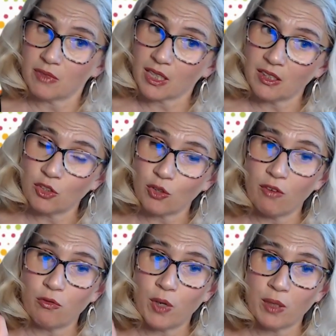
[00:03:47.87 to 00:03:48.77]
can
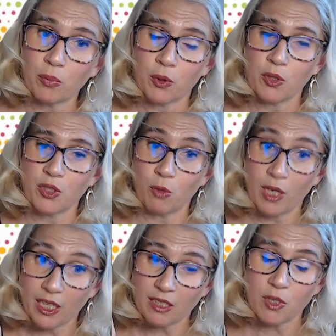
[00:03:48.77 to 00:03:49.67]
drive one person,
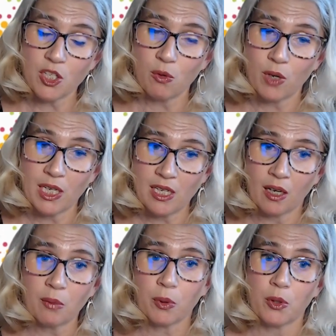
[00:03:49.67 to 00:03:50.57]
especially one
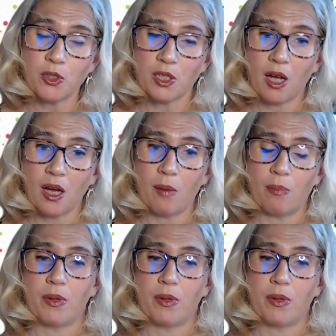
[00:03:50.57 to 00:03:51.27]
young person, up?